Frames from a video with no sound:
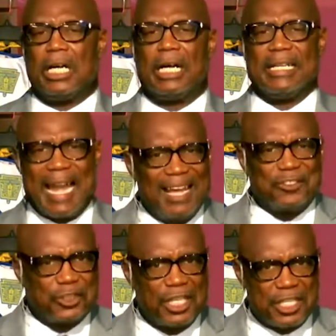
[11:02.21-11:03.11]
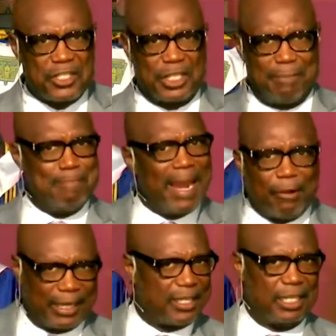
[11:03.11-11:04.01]
Uh, not just
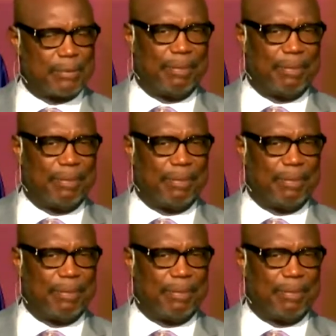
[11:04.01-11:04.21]
Americans,